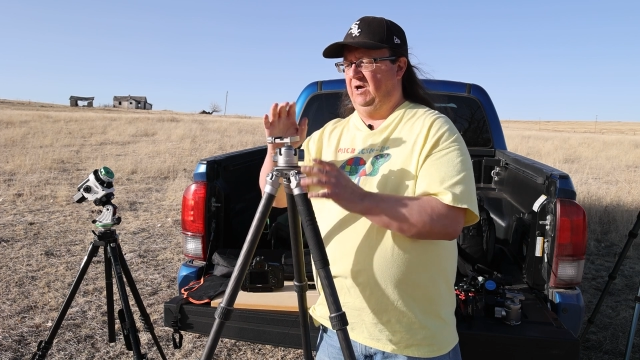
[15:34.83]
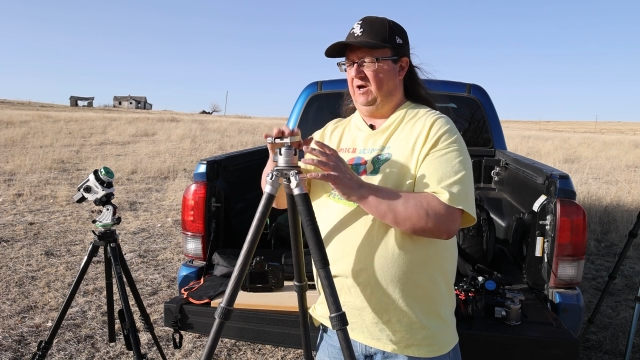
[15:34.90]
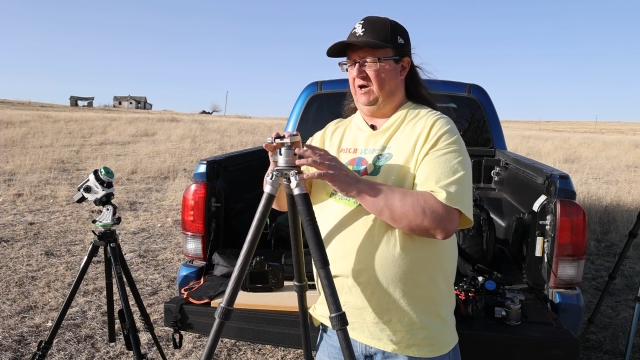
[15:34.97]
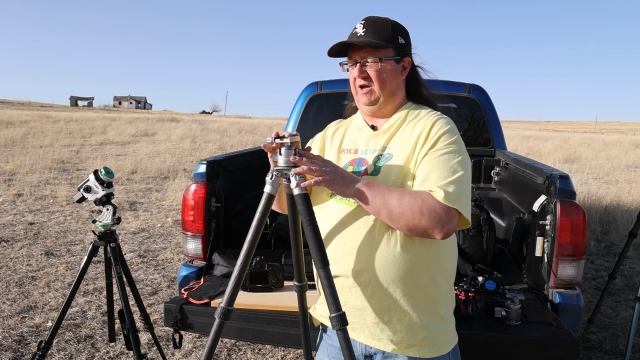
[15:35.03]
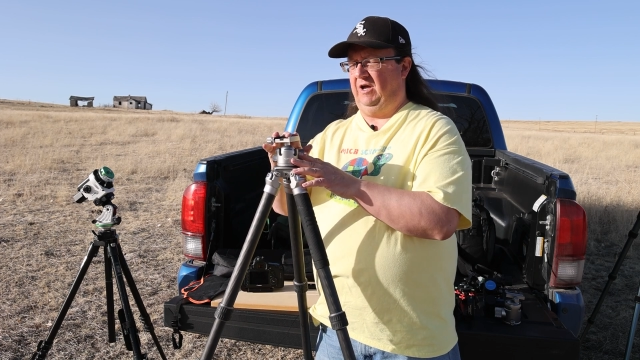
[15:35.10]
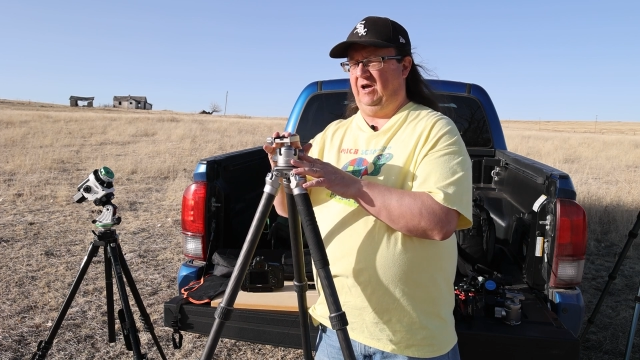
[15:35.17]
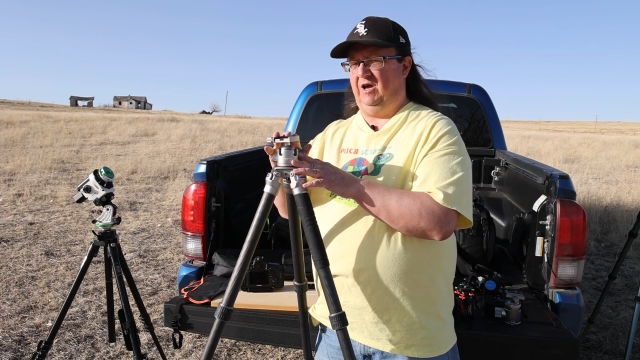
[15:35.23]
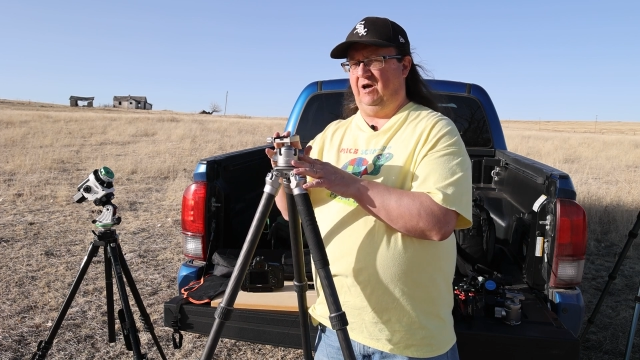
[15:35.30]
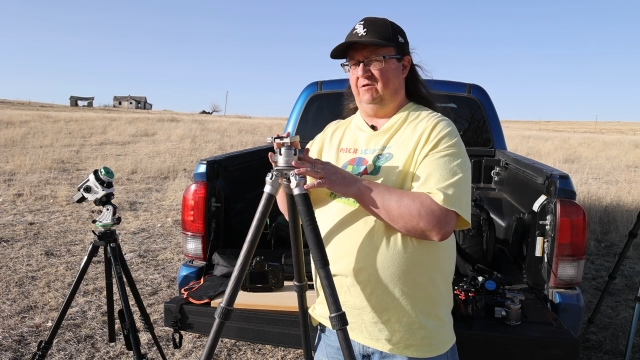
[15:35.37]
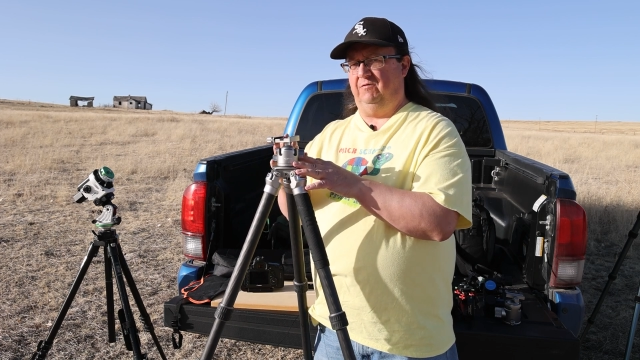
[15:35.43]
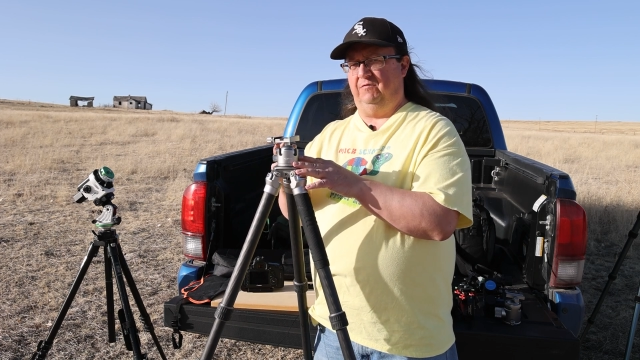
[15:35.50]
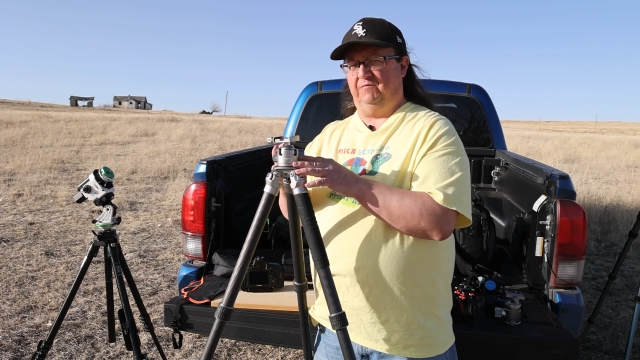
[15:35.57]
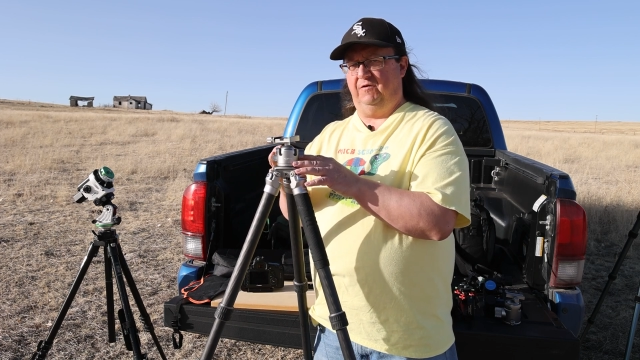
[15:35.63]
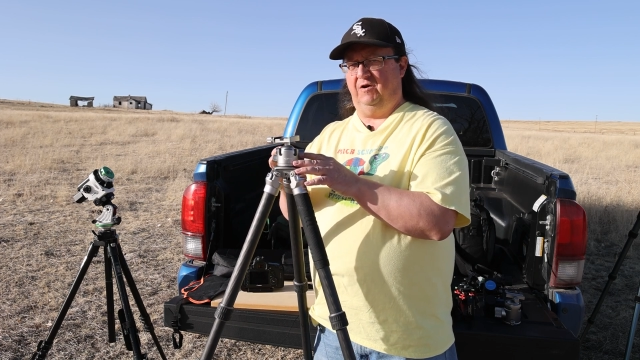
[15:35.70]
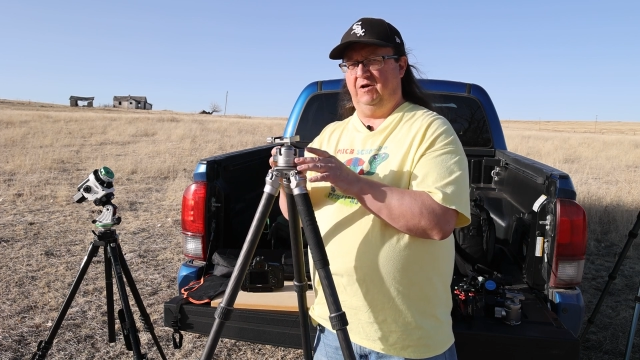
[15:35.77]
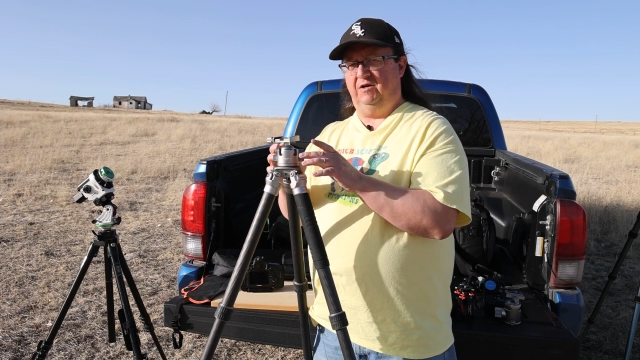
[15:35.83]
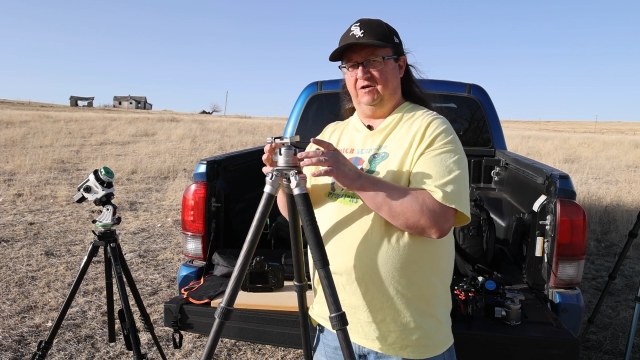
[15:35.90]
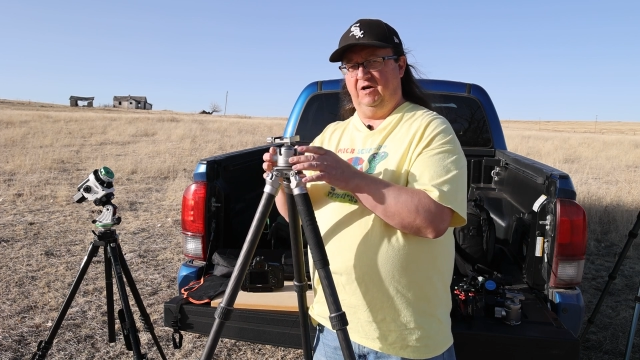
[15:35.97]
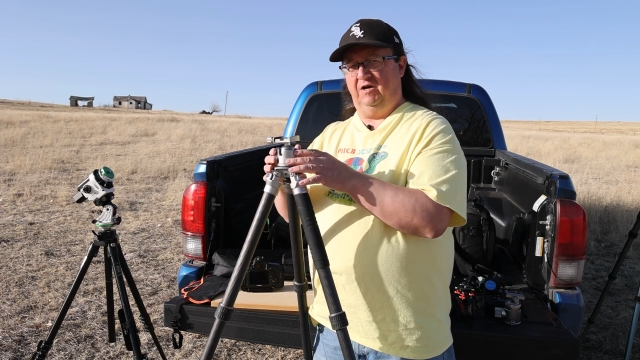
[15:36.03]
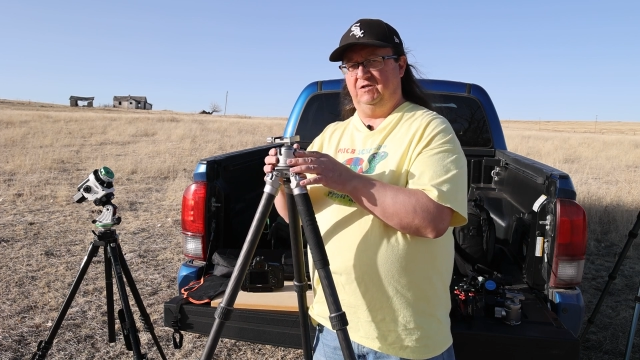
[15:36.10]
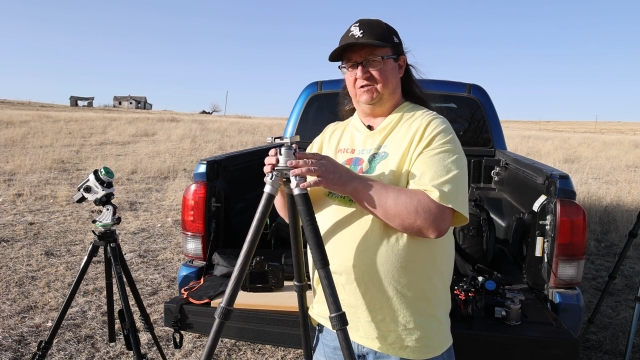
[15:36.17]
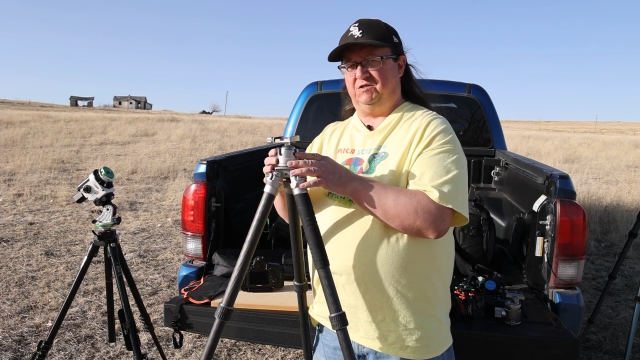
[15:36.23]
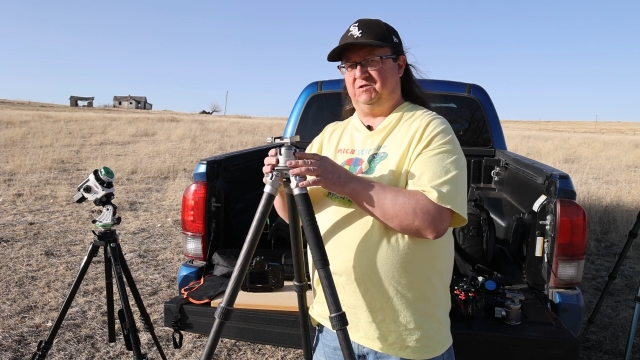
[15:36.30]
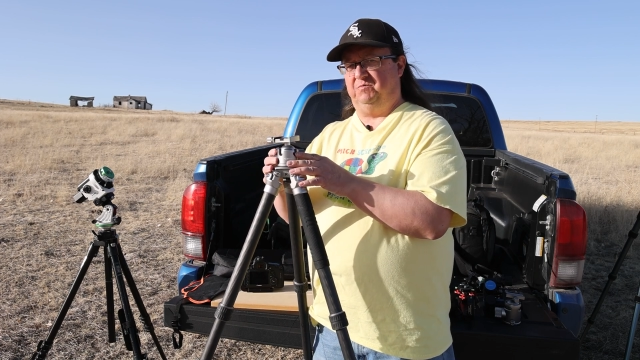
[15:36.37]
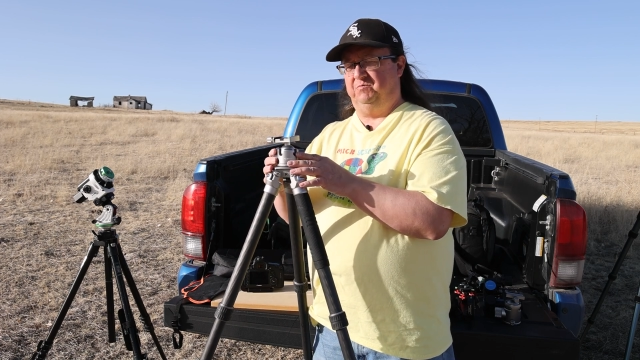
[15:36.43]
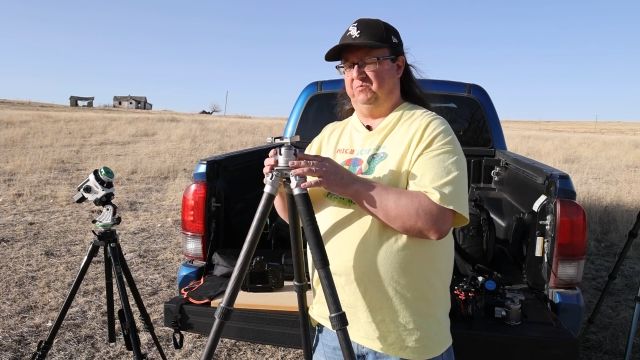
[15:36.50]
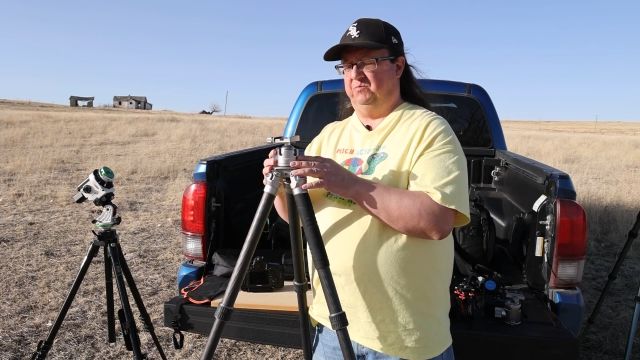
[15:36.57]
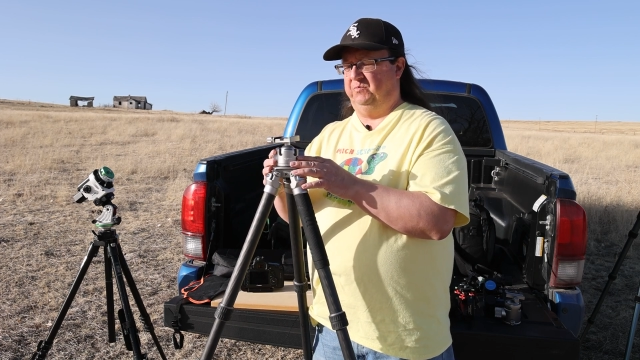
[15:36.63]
I have a very nice